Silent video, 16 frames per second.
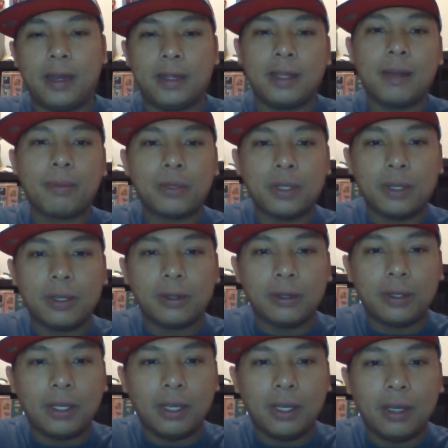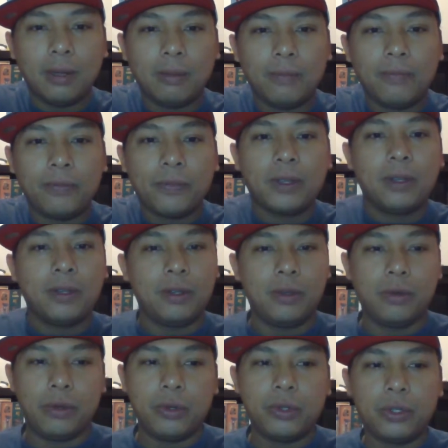in that particular game,
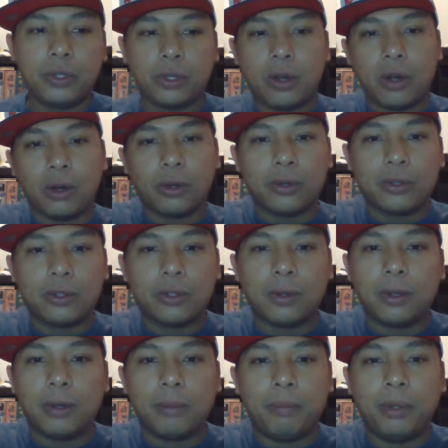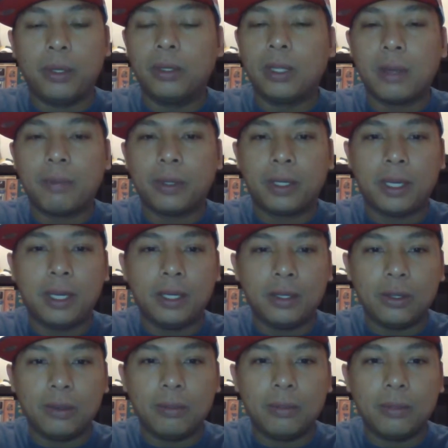you used your cards to build up a
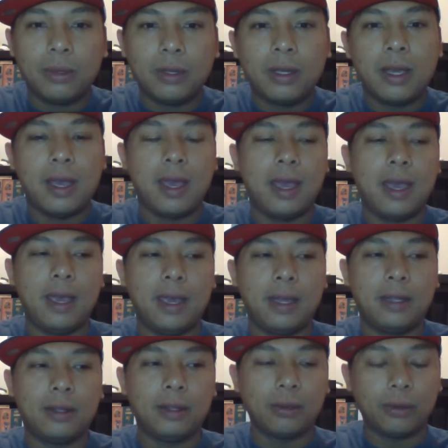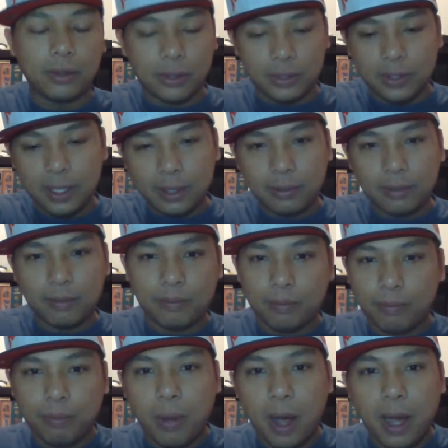kingdom, and there was a set
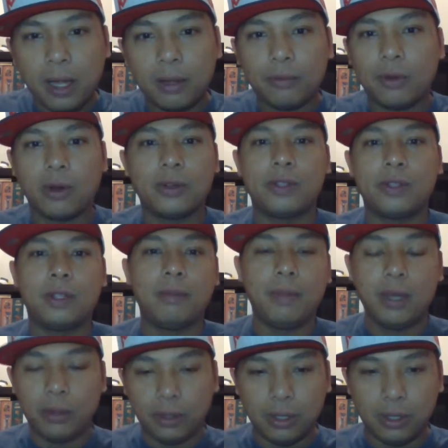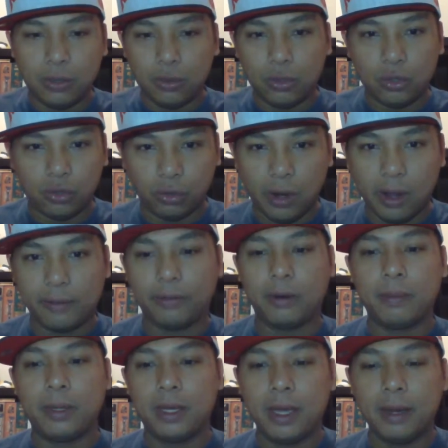pile of cards in the middle that you could draw
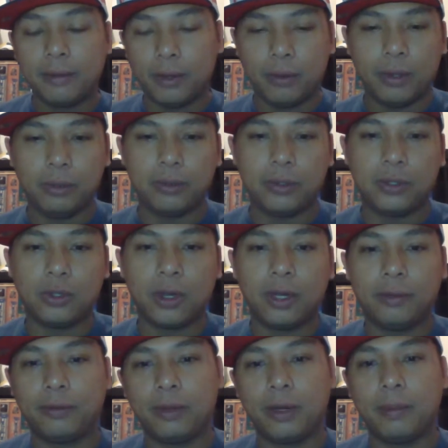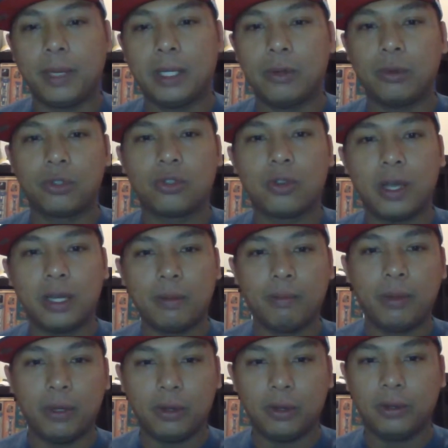from, and everyone was drawing from, and you were trying to
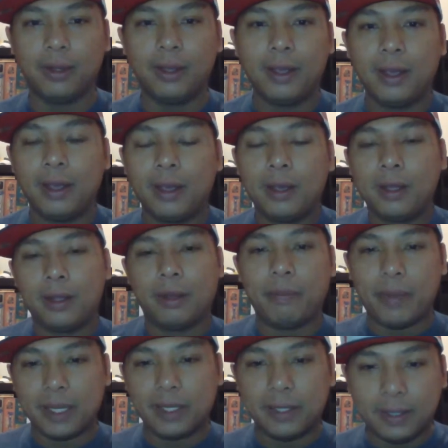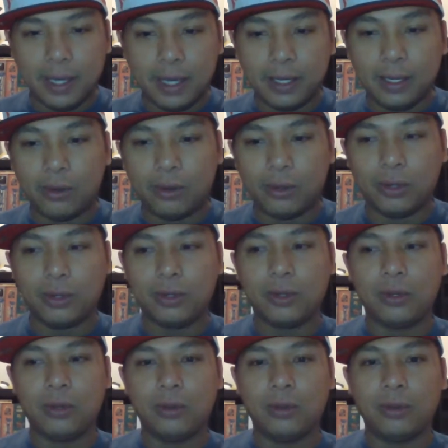build the best set in order
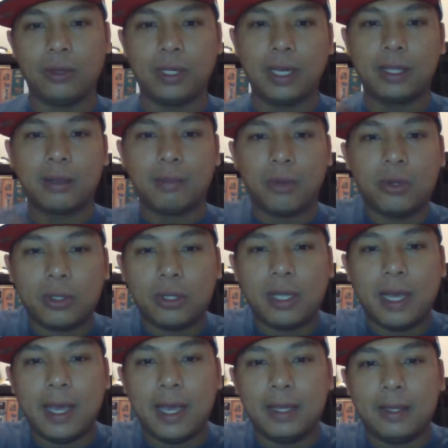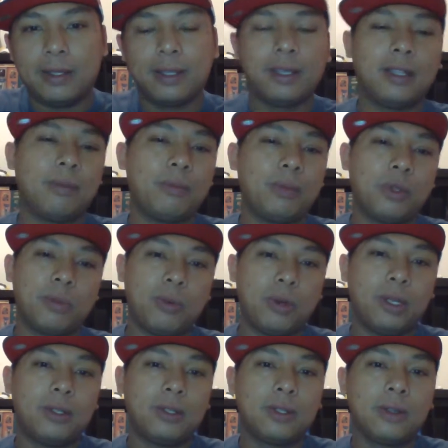to get the most land, to get the most
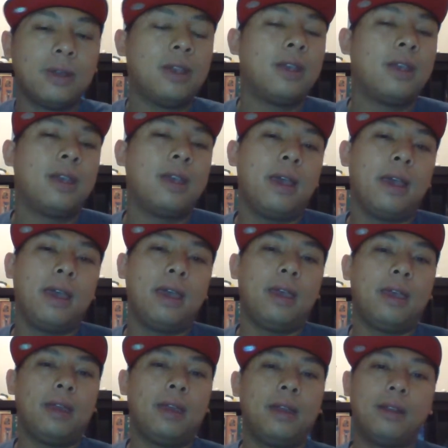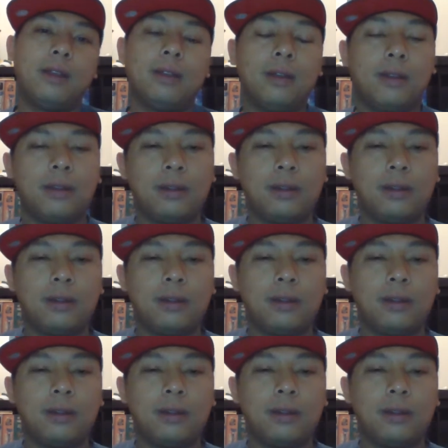points. And